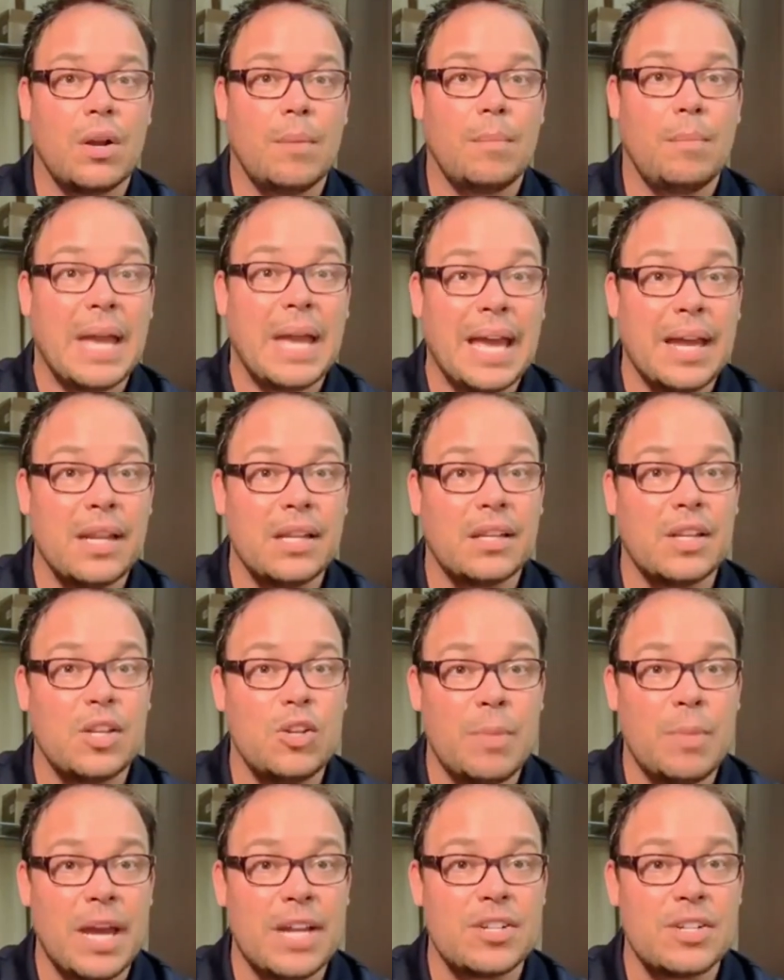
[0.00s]
Man, can you
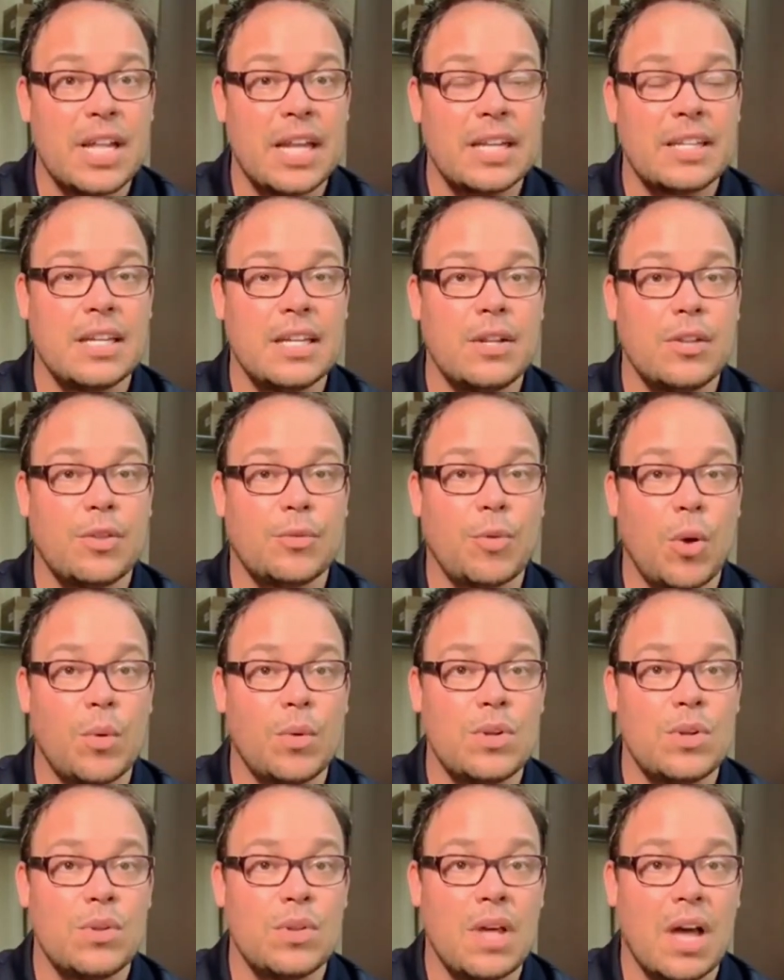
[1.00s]
imagine that getting thrown
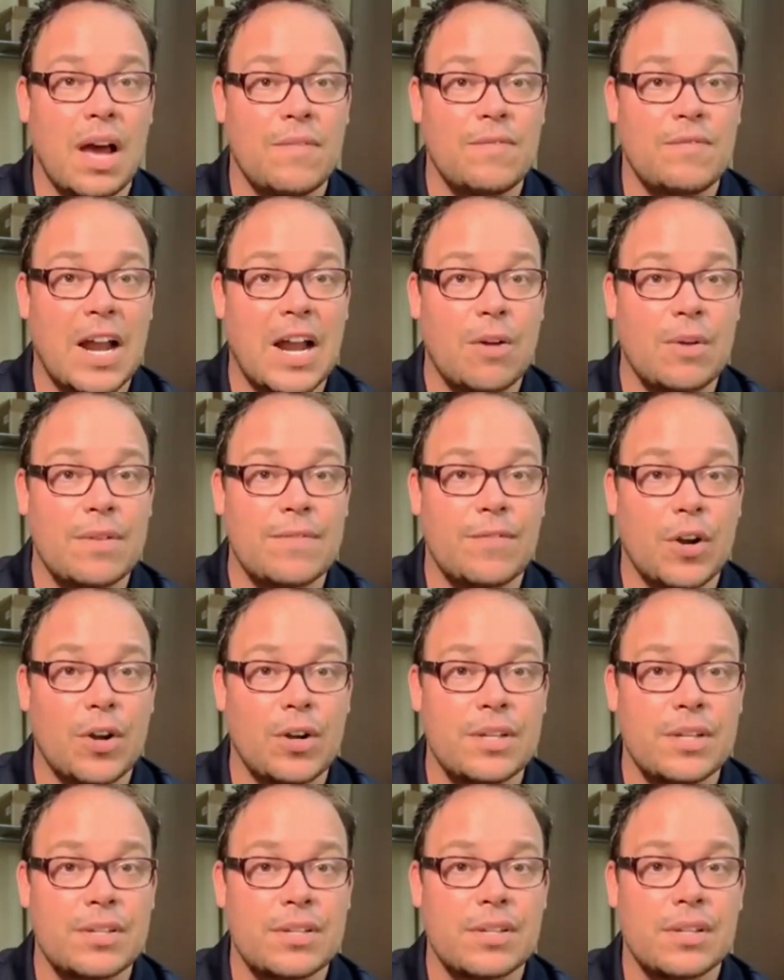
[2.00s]
into the fiery
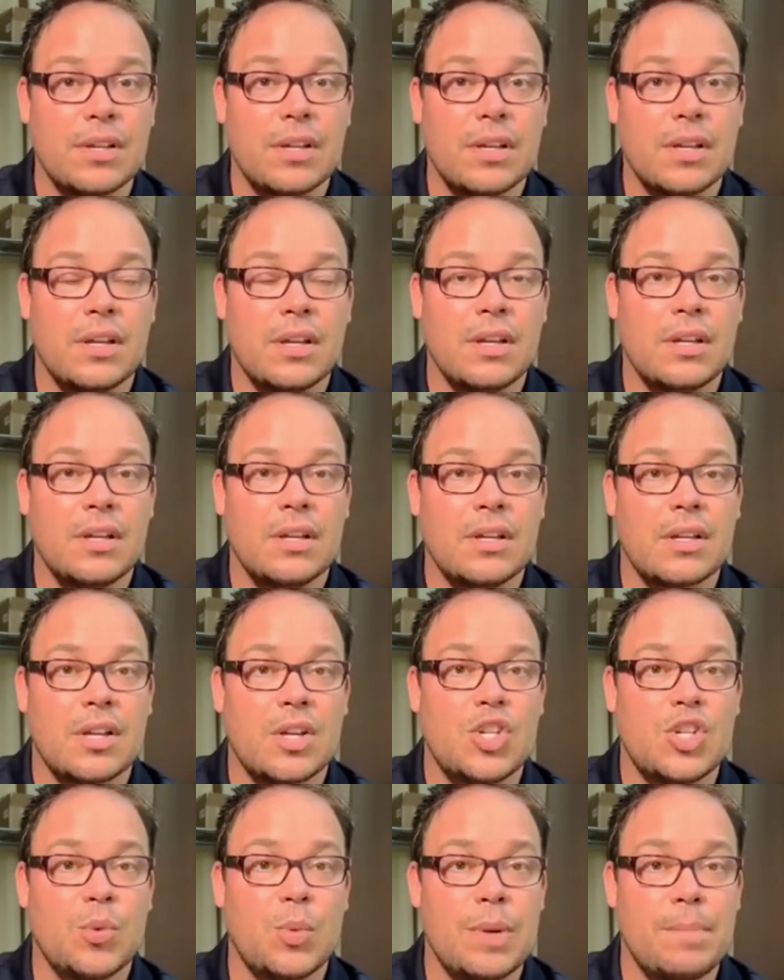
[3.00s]
furnace
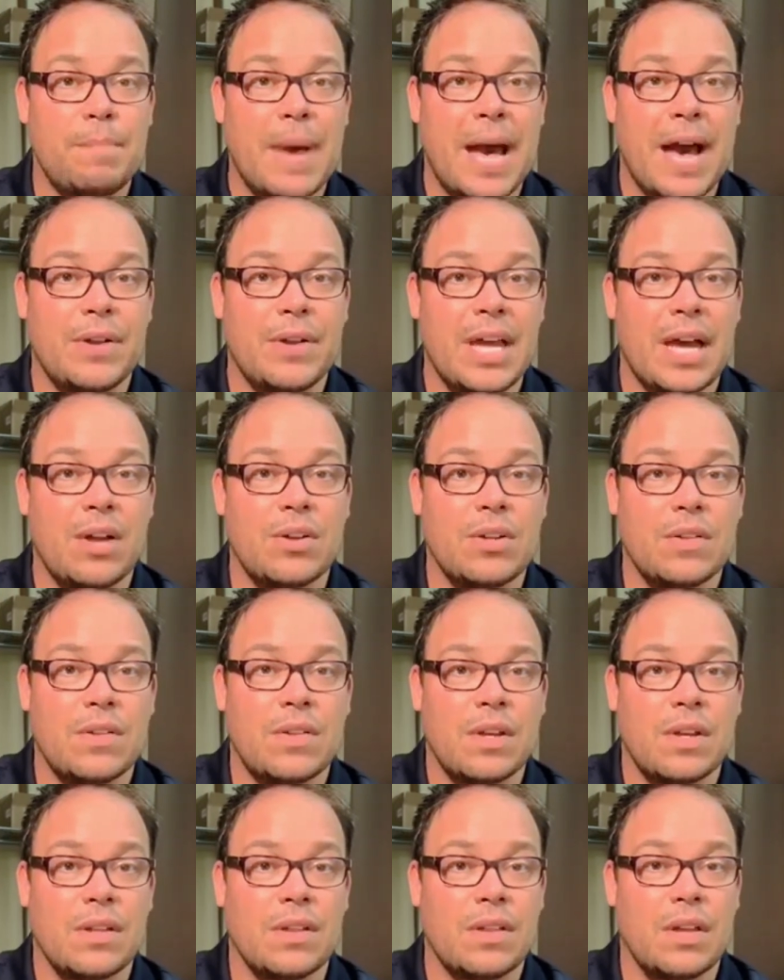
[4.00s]
because you wouldn't bow down to
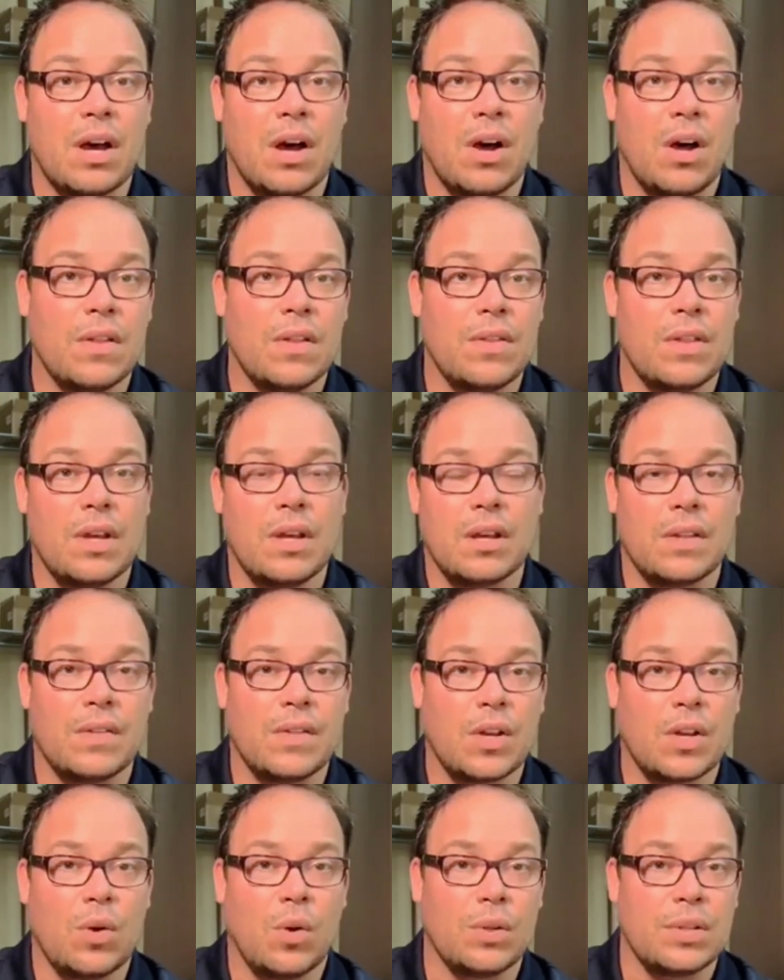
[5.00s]
the, the the, the
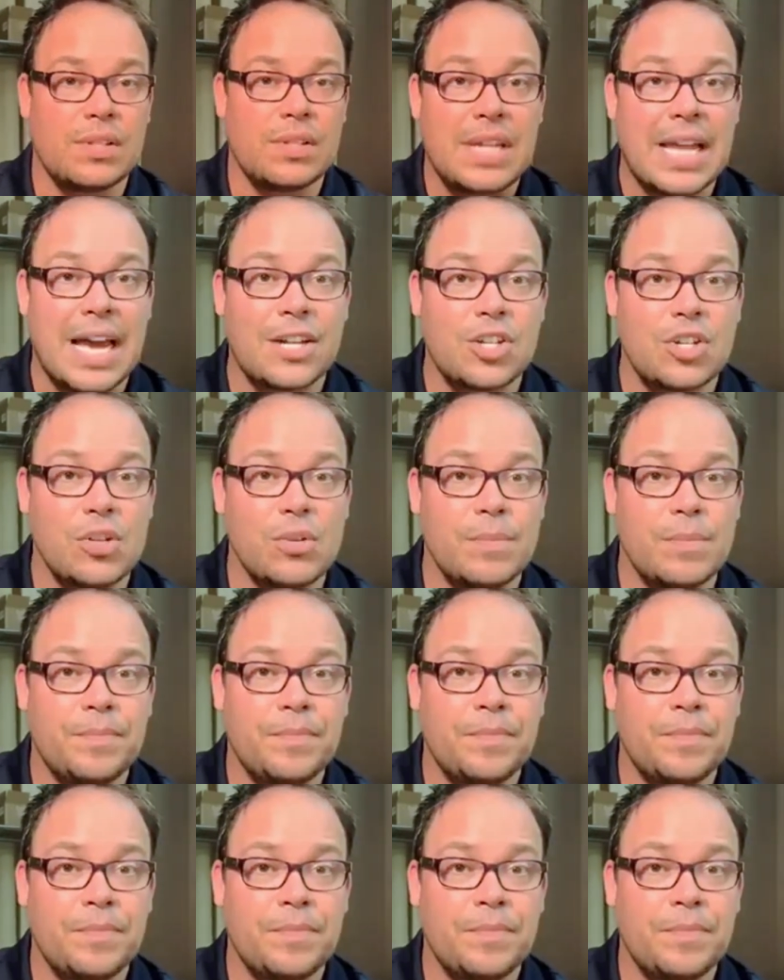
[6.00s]
golden statue?